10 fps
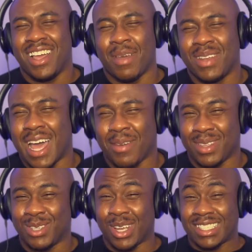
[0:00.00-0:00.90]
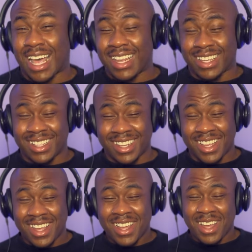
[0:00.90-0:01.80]
Let me not be too excited.
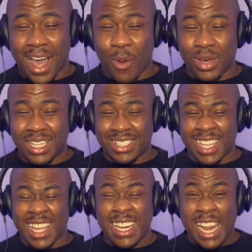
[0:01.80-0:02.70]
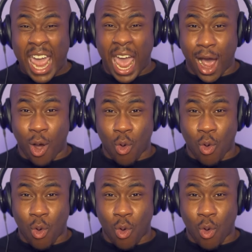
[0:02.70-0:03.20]
I want to see it now.